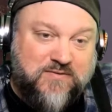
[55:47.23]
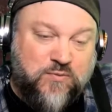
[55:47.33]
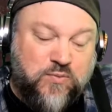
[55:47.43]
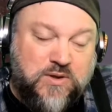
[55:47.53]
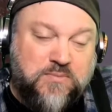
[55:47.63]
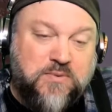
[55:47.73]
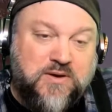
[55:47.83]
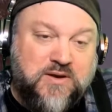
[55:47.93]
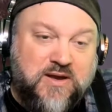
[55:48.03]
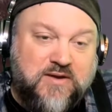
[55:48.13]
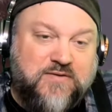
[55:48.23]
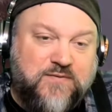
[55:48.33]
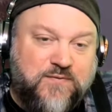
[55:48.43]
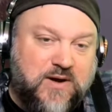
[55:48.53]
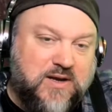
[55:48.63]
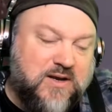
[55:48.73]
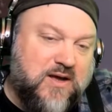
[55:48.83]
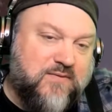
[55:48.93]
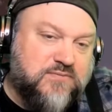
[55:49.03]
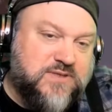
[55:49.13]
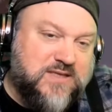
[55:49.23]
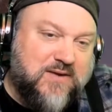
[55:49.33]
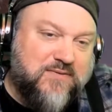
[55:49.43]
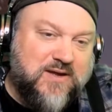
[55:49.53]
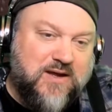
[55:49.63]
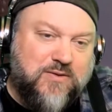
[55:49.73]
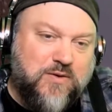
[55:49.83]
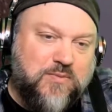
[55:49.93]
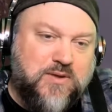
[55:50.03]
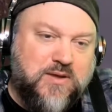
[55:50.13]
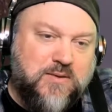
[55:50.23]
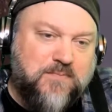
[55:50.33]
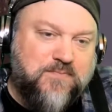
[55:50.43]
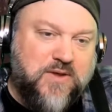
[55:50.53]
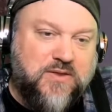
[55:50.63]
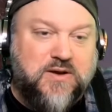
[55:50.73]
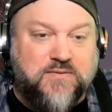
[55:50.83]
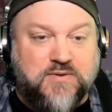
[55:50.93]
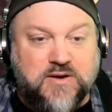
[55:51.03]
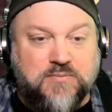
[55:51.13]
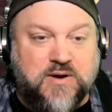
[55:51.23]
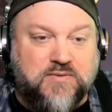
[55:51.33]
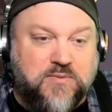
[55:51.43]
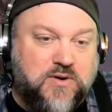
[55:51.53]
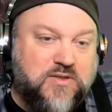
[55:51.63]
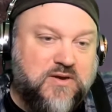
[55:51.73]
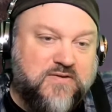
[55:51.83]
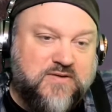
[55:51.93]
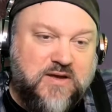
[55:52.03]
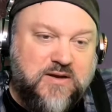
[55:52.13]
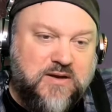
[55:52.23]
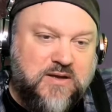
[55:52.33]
week, but next Friday night from 7 to 8:30 p.m. And then I've got a private party the next night.